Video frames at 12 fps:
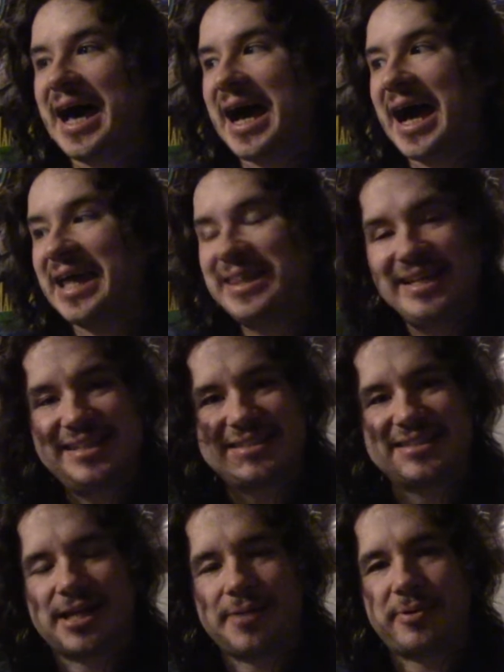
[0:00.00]
I think this
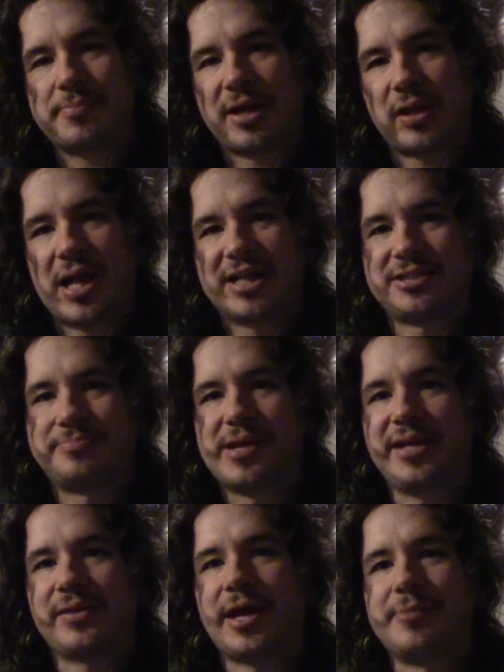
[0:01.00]
is going to be my last
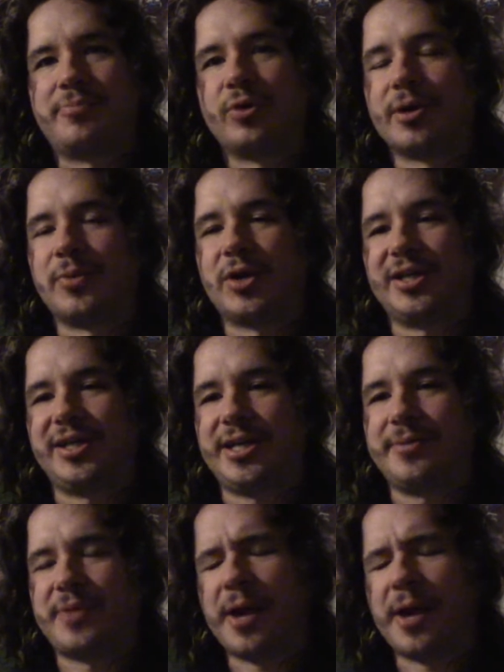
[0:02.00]
mainline Pokemon game.